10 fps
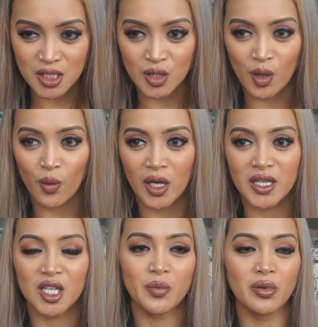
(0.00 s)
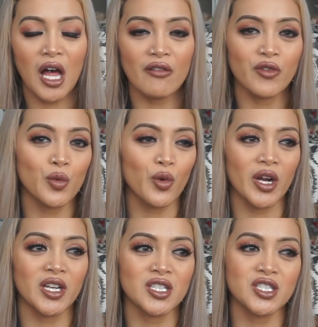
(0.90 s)
You know, I want like a platform where
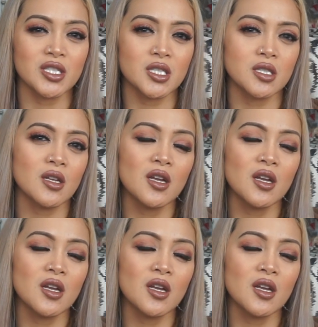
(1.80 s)
I can just